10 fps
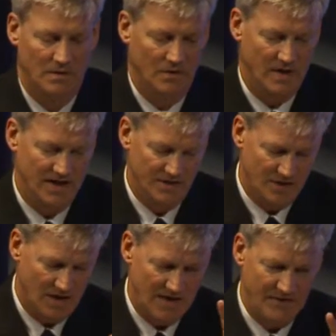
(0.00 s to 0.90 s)
Okay,
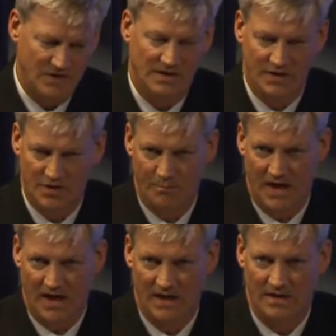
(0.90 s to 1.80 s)
so obviously
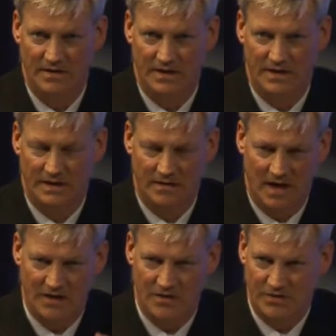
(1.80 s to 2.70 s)
Japan and the
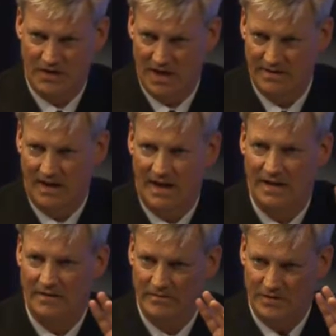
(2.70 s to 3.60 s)
Kaijo
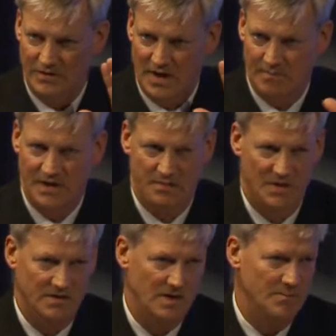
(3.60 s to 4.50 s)
Jietai, the Japanese
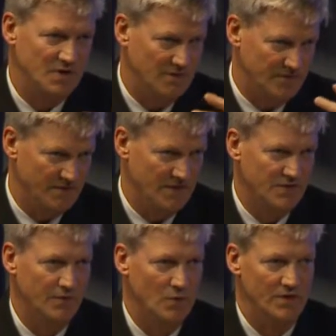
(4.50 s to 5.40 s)
Maritime Self-Defense
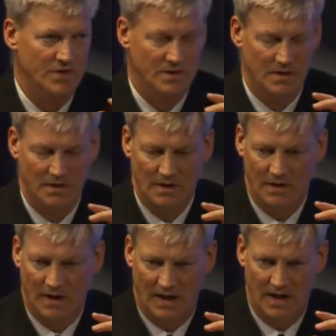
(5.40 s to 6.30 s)
Force,
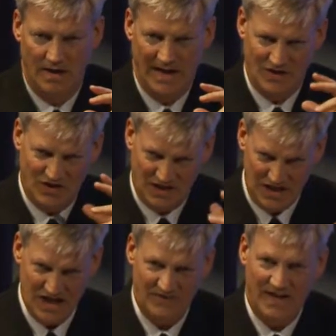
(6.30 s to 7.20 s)
a
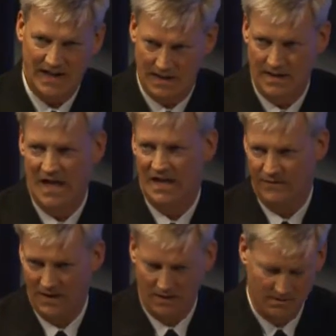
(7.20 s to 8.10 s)
significant Navy.